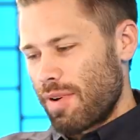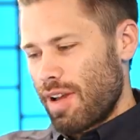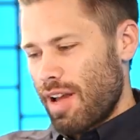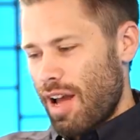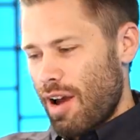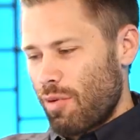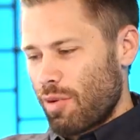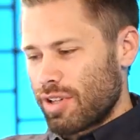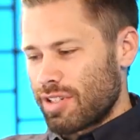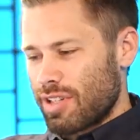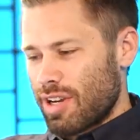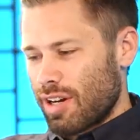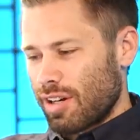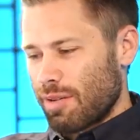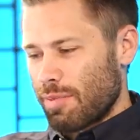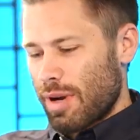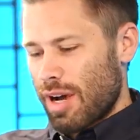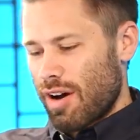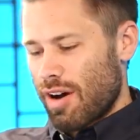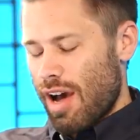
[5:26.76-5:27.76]
I want to talk
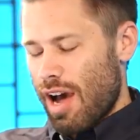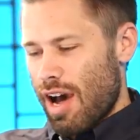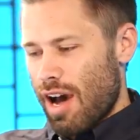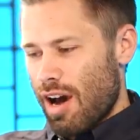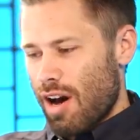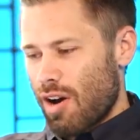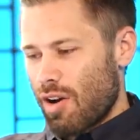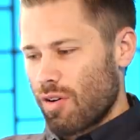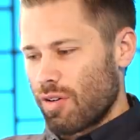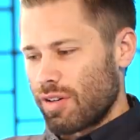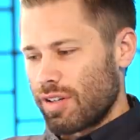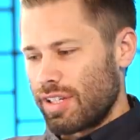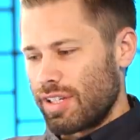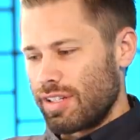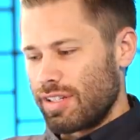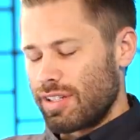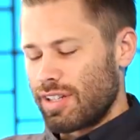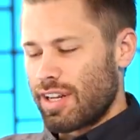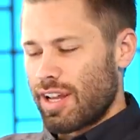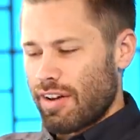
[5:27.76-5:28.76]
about how he
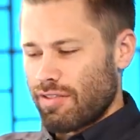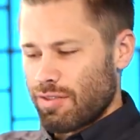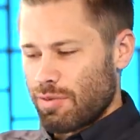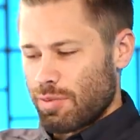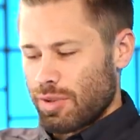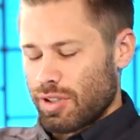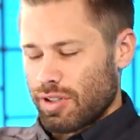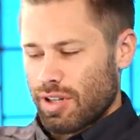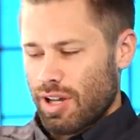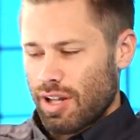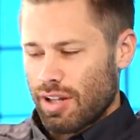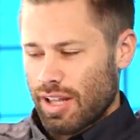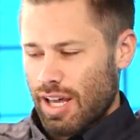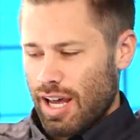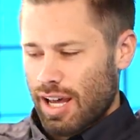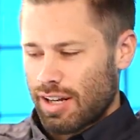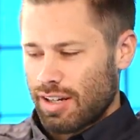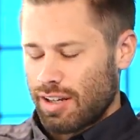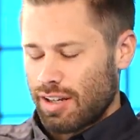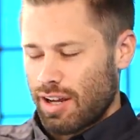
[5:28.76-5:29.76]
did have to build all
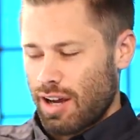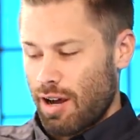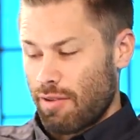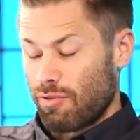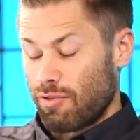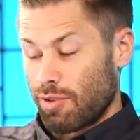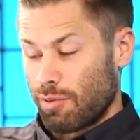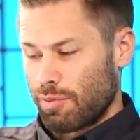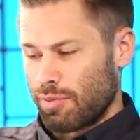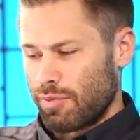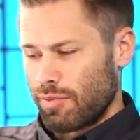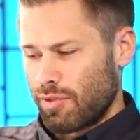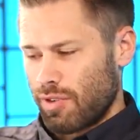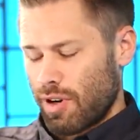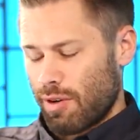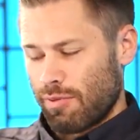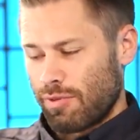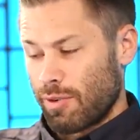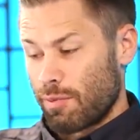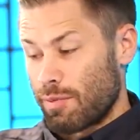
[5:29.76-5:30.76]
that up from
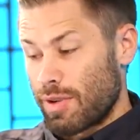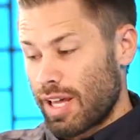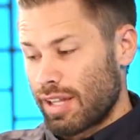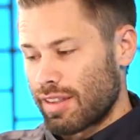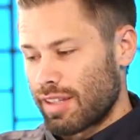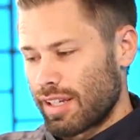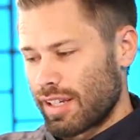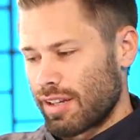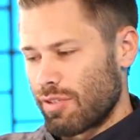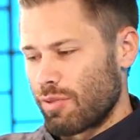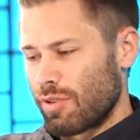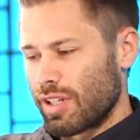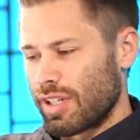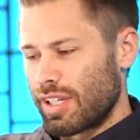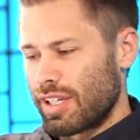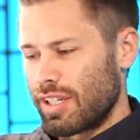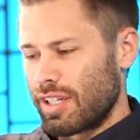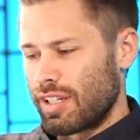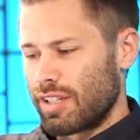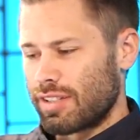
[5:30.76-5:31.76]
nothing. And really
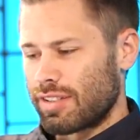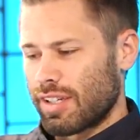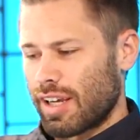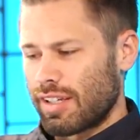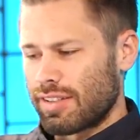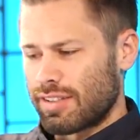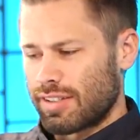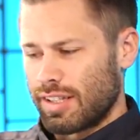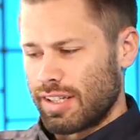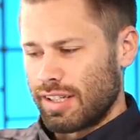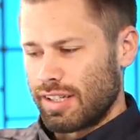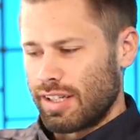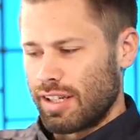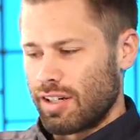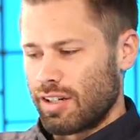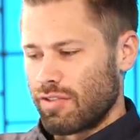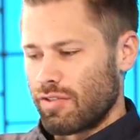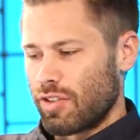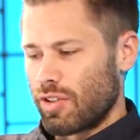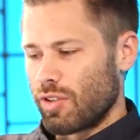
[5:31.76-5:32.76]
he cites in the
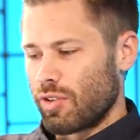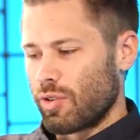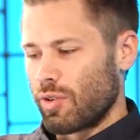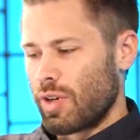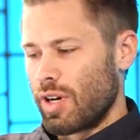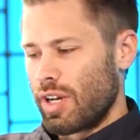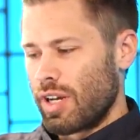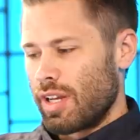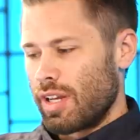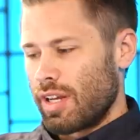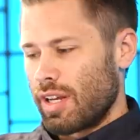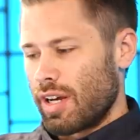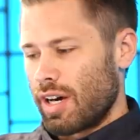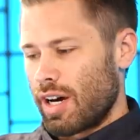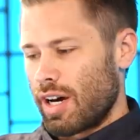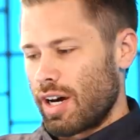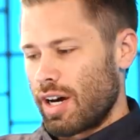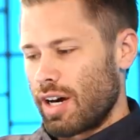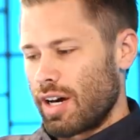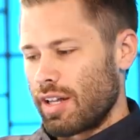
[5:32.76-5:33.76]
interview
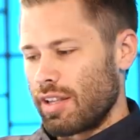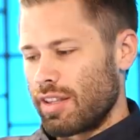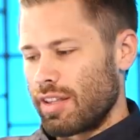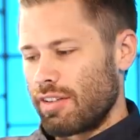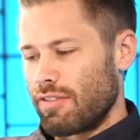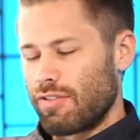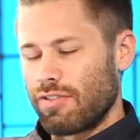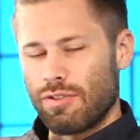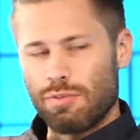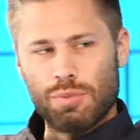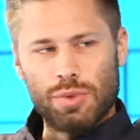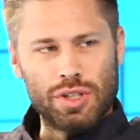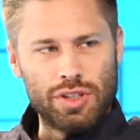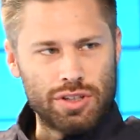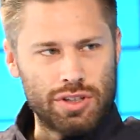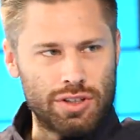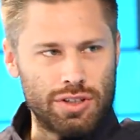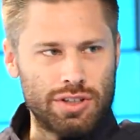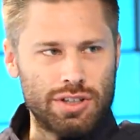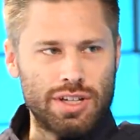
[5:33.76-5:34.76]
the
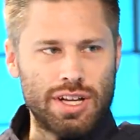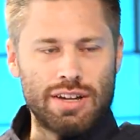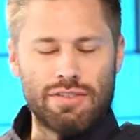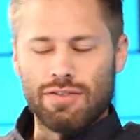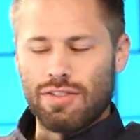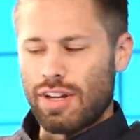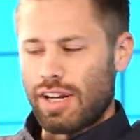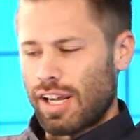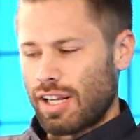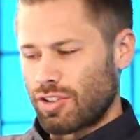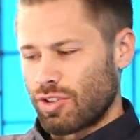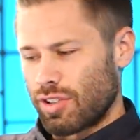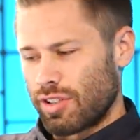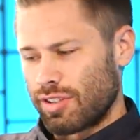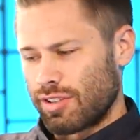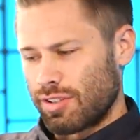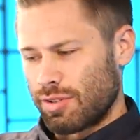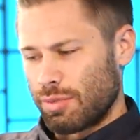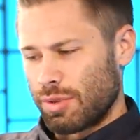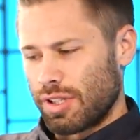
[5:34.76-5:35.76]
familial and financial
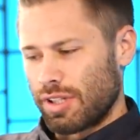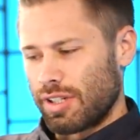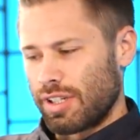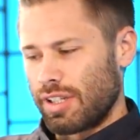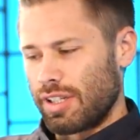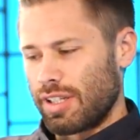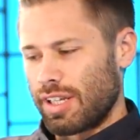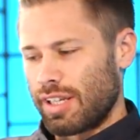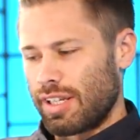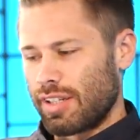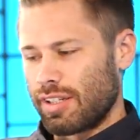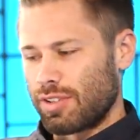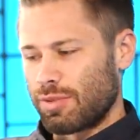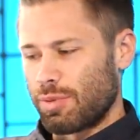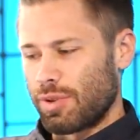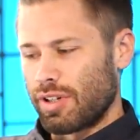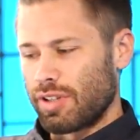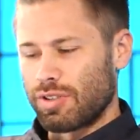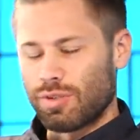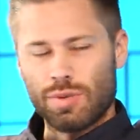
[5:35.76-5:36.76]
instability that he
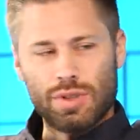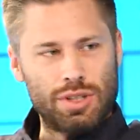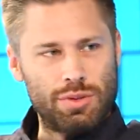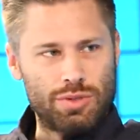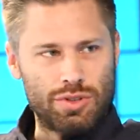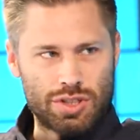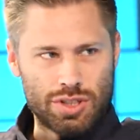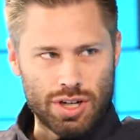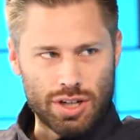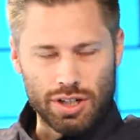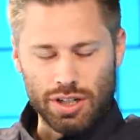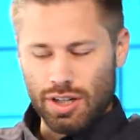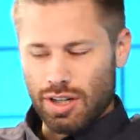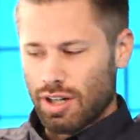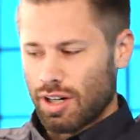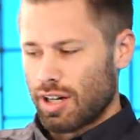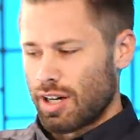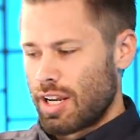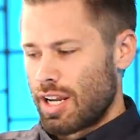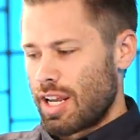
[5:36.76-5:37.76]
experienced when he was
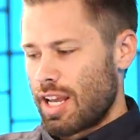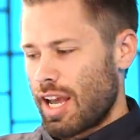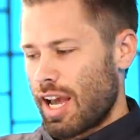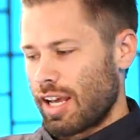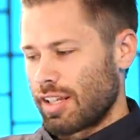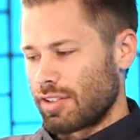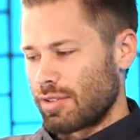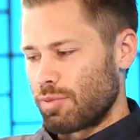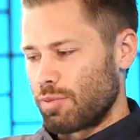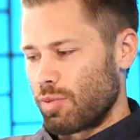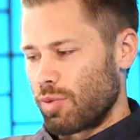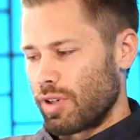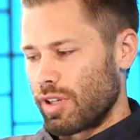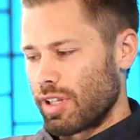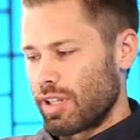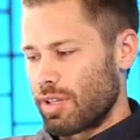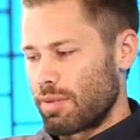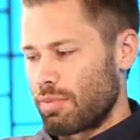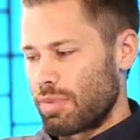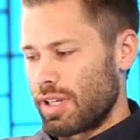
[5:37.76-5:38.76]
younger as
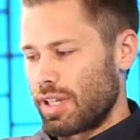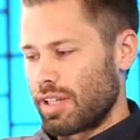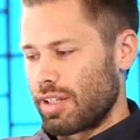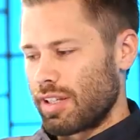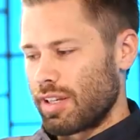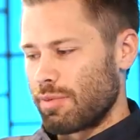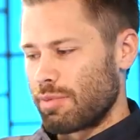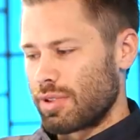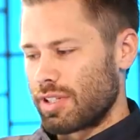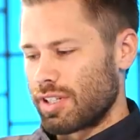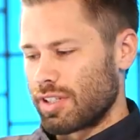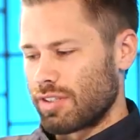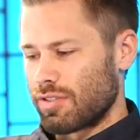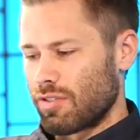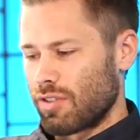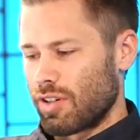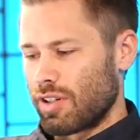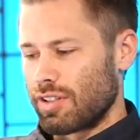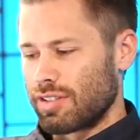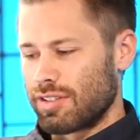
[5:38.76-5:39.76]
really being the impetus
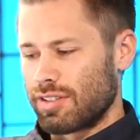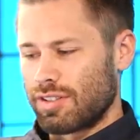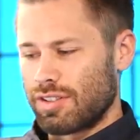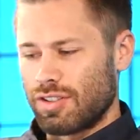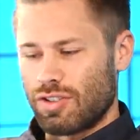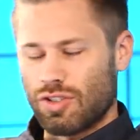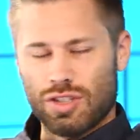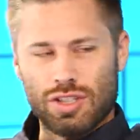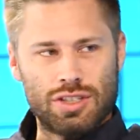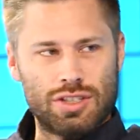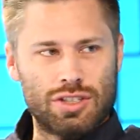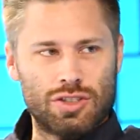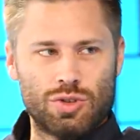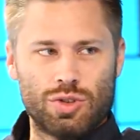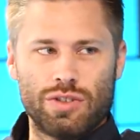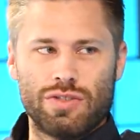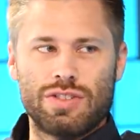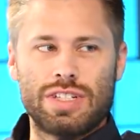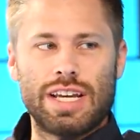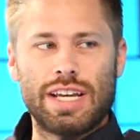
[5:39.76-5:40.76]
for his decision to
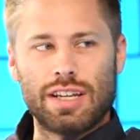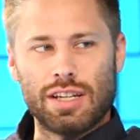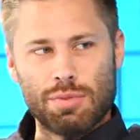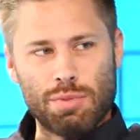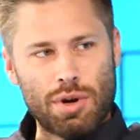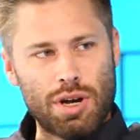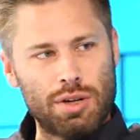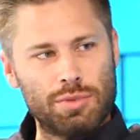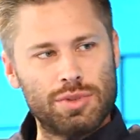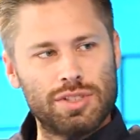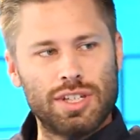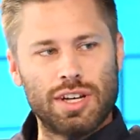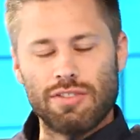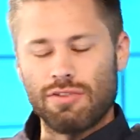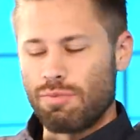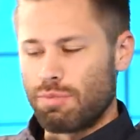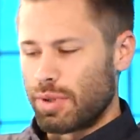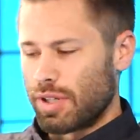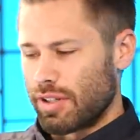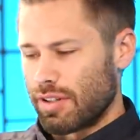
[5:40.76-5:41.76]
sort of take it upon himself,
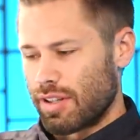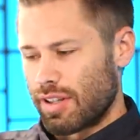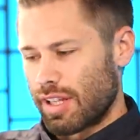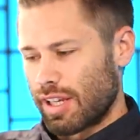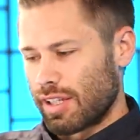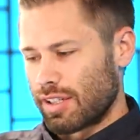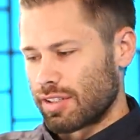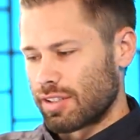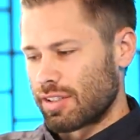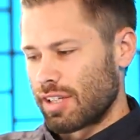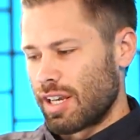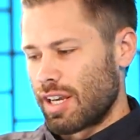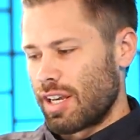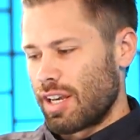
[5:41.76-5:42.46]
build things